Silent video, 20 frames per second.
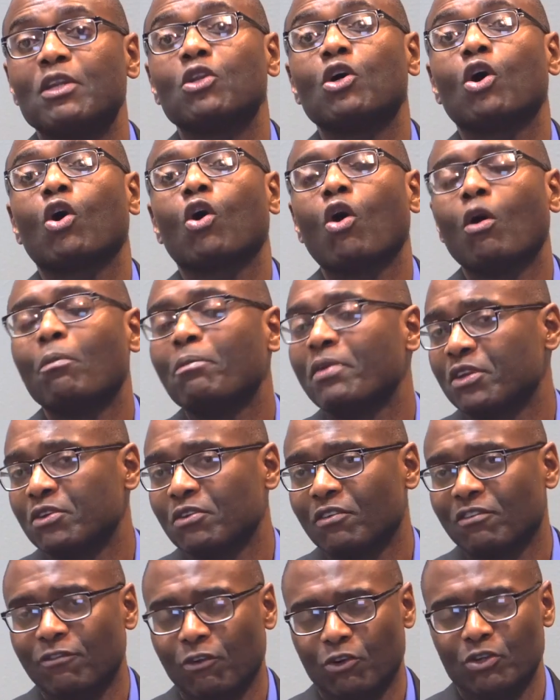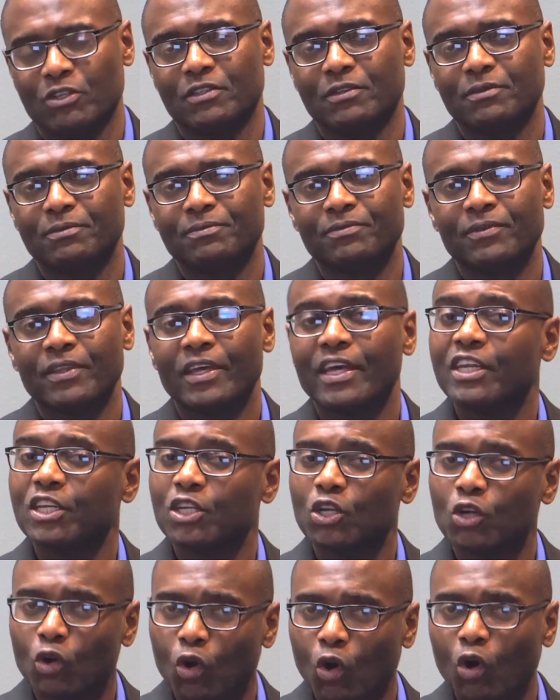and open your phone
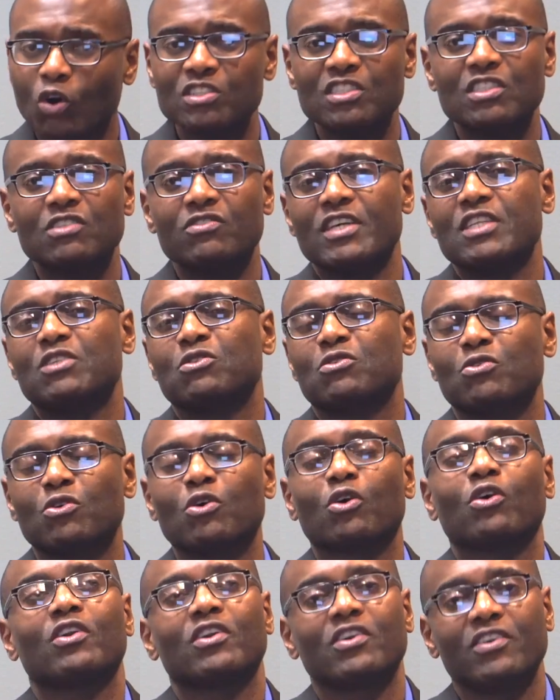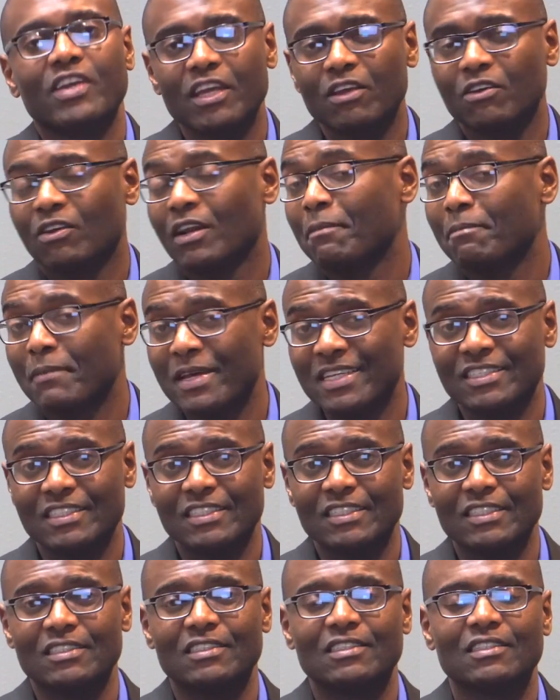and go straight to your regular
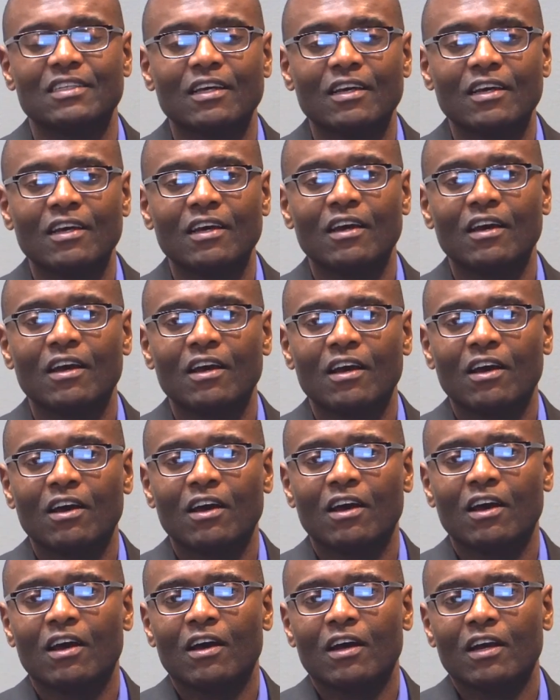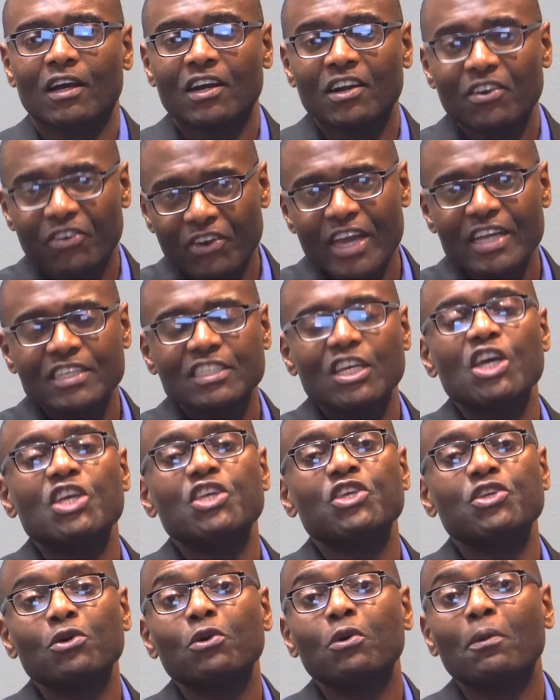messages. Create
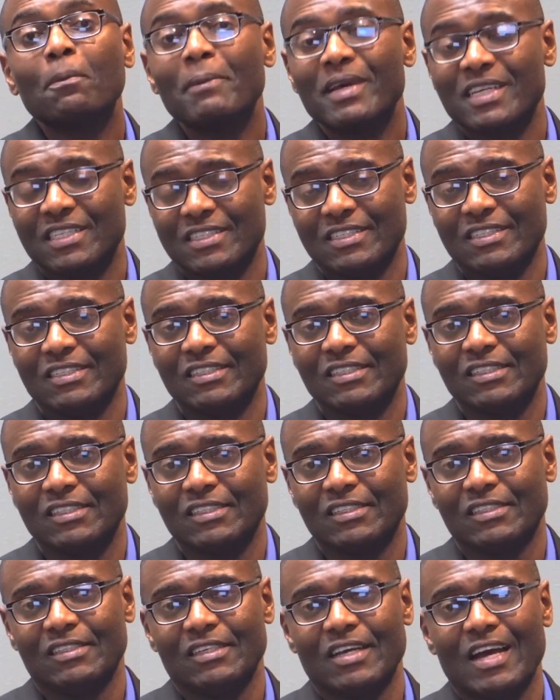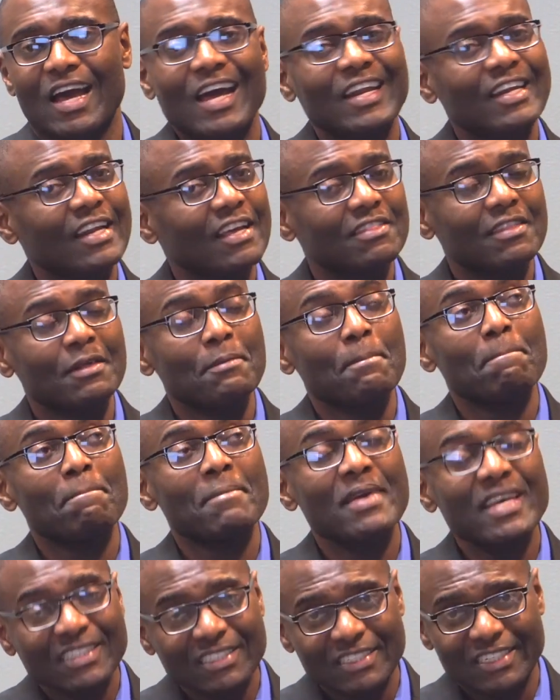a new message. Under the
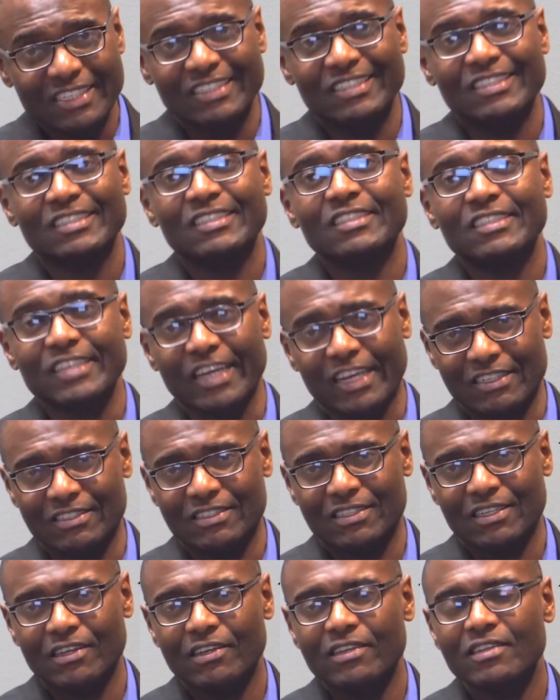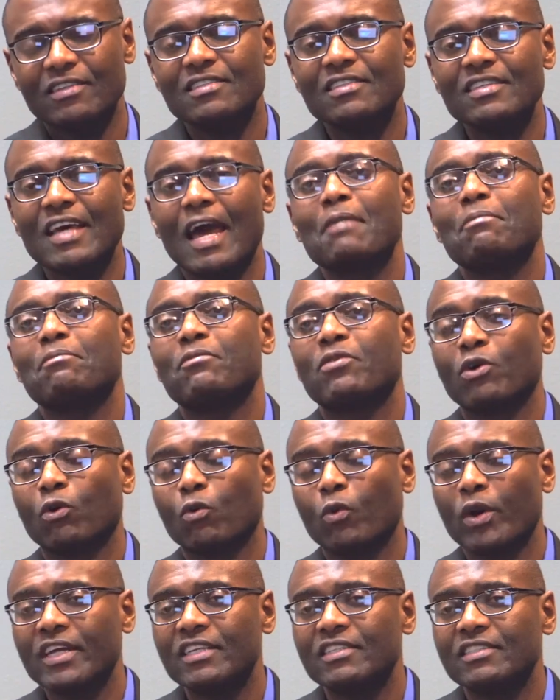message text, type the
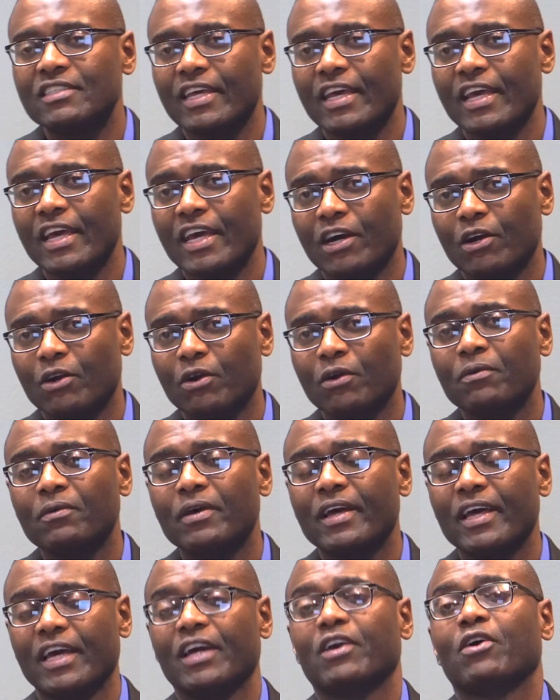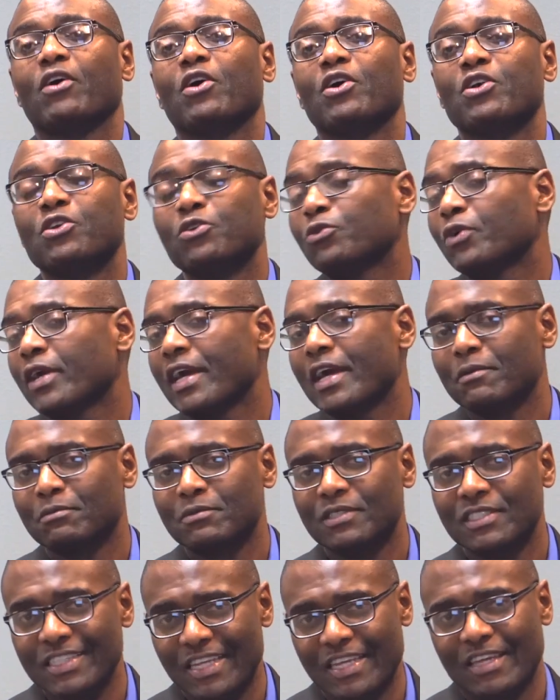word
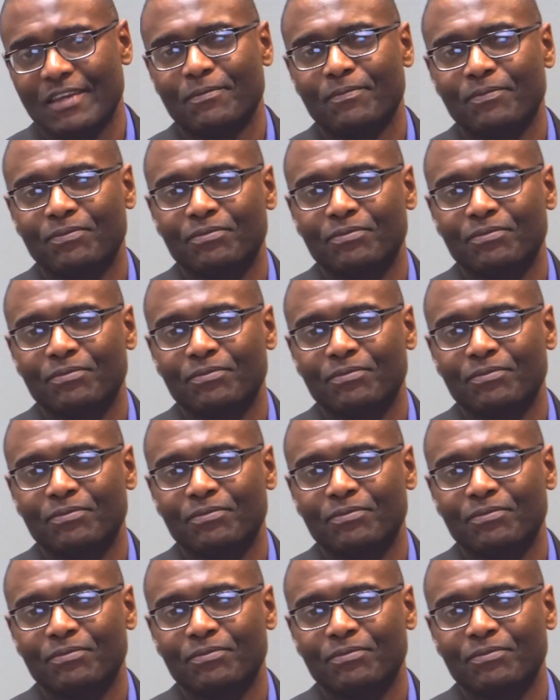LLUMC.